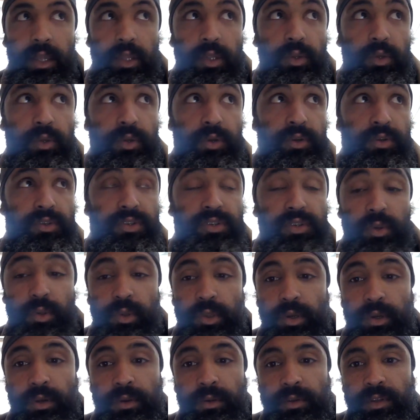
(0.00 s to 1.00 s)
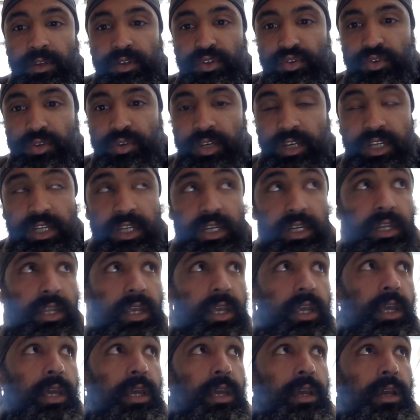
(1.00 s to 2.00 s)
lunar solar tradition
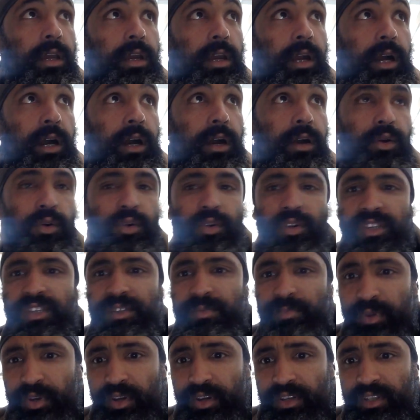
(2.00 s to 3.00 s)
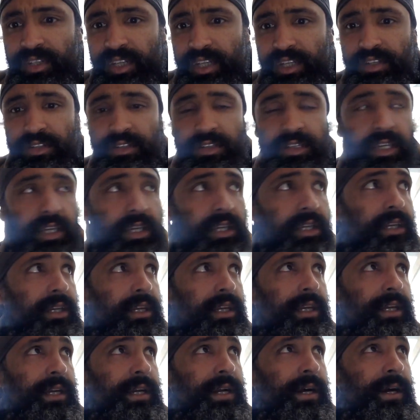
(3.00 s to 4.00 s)
or experience, I should say.
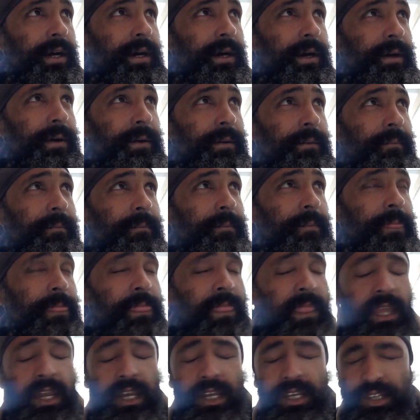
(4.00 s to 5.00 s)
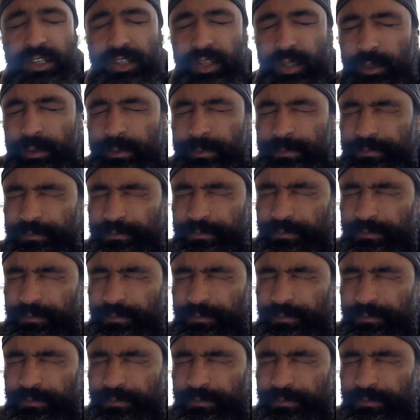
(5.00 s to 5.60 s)
Um, so,